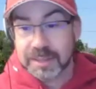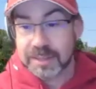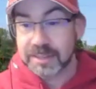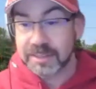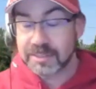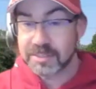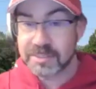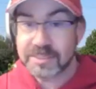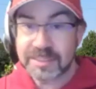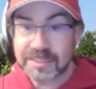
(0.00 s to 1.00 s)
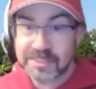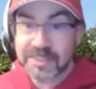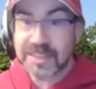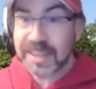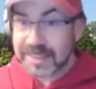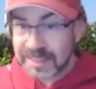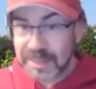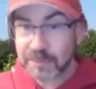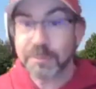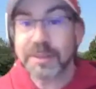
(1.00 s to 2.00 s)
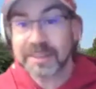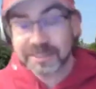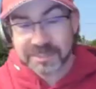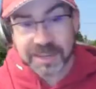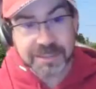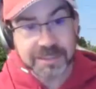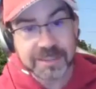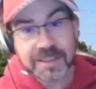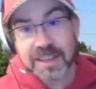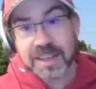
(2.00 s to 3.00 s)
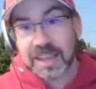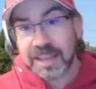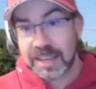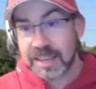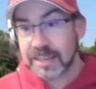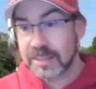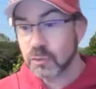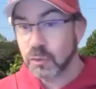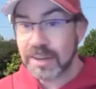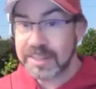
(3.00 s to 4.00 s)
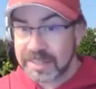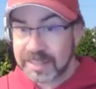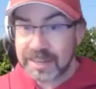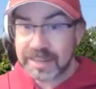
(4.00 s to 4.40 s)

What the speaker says: is to kind of get everybody excited and try to get